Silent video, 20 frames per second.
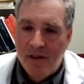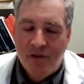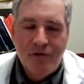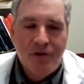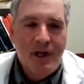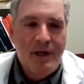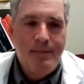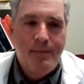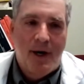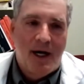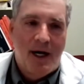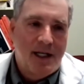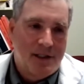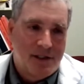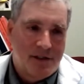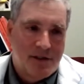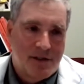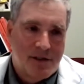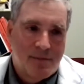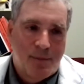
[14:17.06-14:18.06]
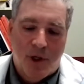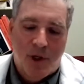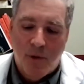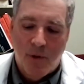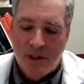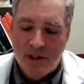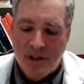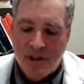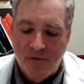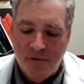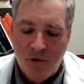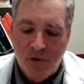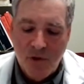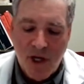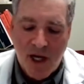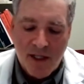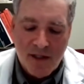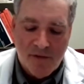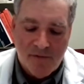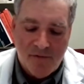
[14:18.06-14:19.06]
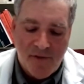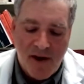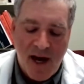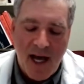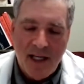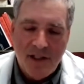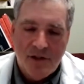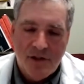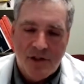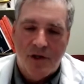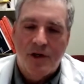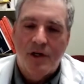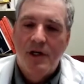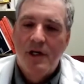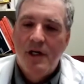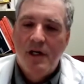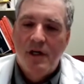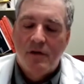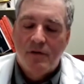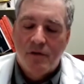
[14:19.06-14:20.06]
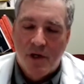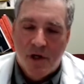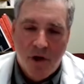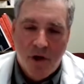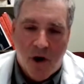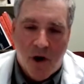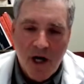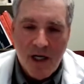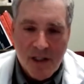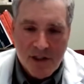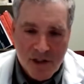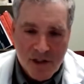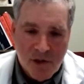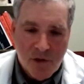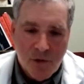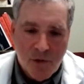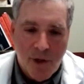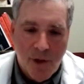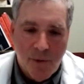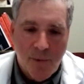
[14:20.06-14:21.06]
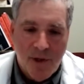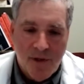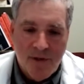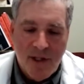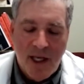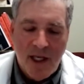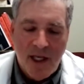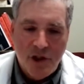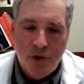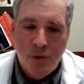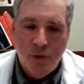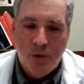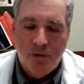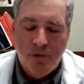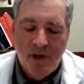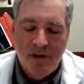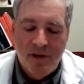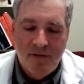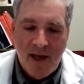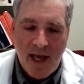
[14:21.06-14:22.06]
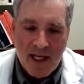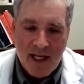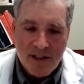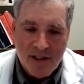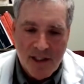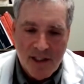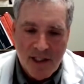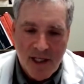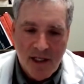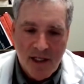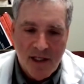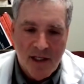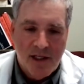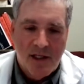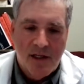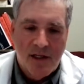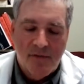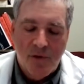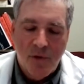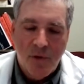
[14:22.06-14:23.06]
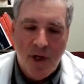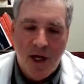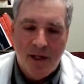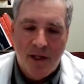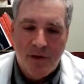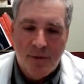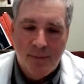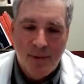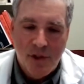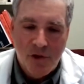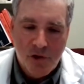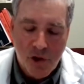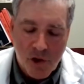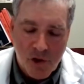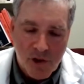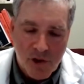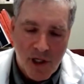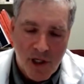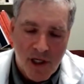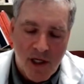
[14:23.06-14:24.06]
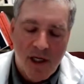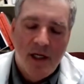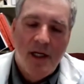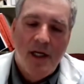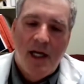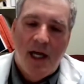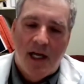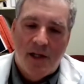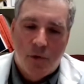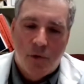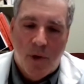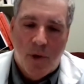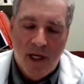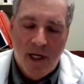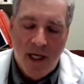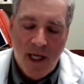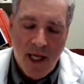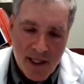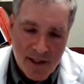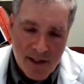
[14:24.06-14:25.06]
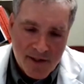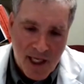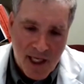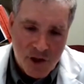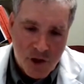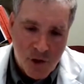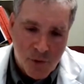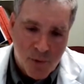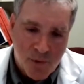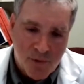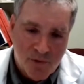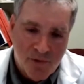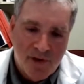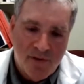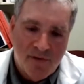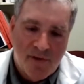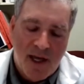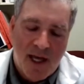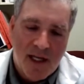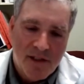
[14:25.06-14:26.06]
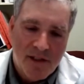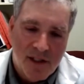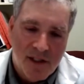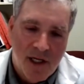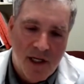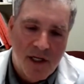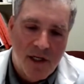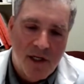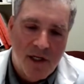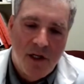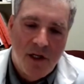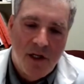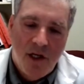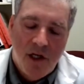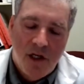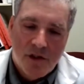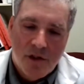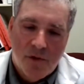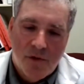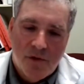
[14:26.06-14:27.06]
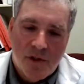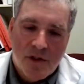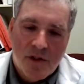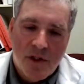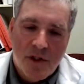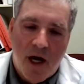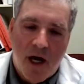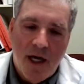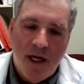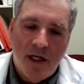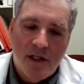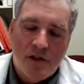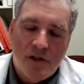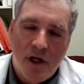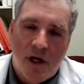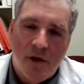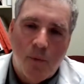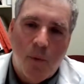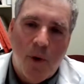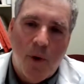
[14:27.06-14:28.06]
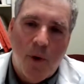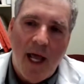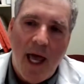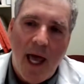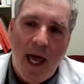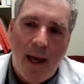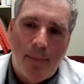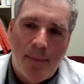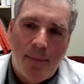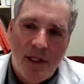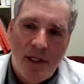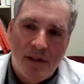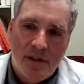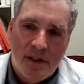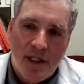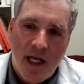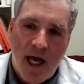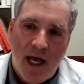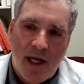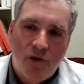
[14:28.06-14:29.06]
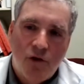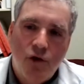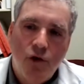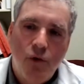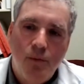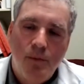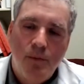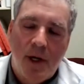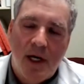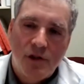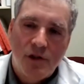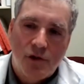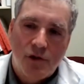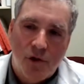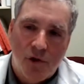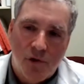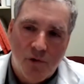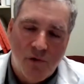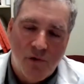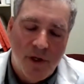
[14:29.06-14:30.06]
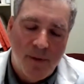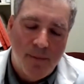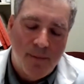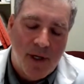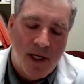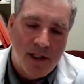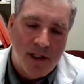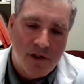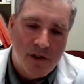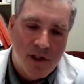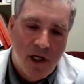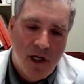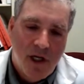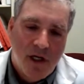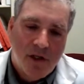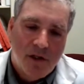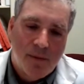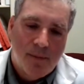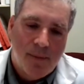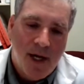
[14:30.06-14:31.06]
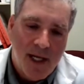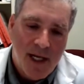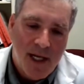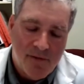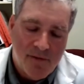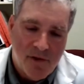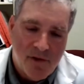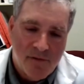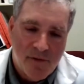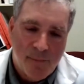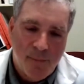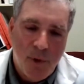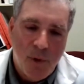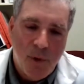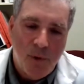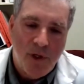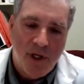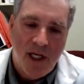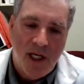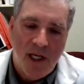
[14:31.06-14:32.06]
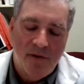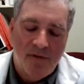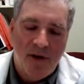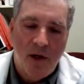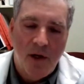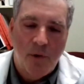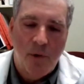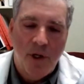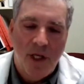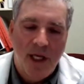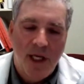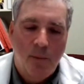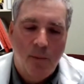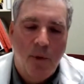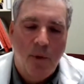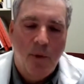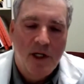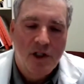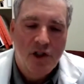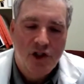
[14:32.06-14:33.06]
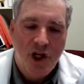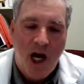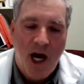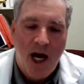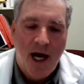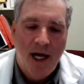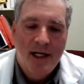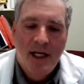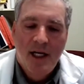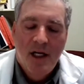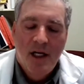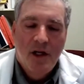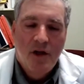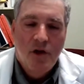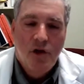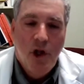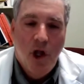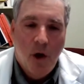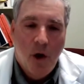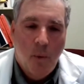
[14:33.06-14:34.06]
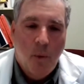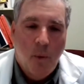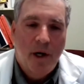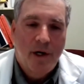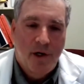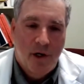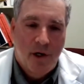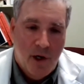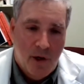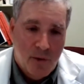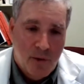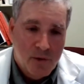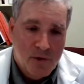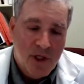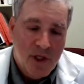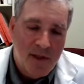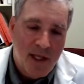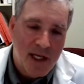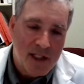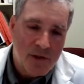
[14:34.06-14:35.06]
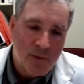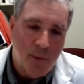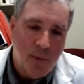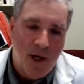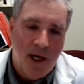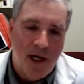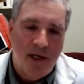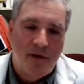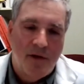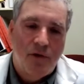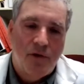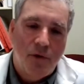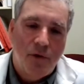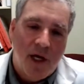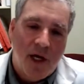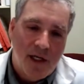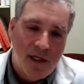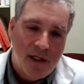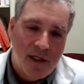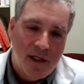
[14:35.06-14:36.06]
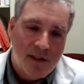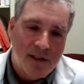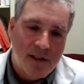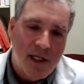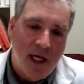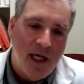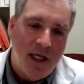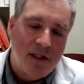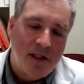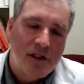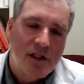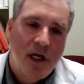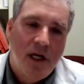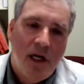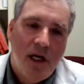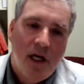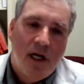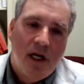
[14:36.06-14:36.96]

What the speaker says: 3 months, because if you got the Pfizer, regardless of 21 days, you were revaccinated. And if you got the Moderna, at 28 days, you were revaccinated. So the science on what happens at 2 months or 3 months to my level of immunity, if I only get one shot, no one knows. And that's why in the United States,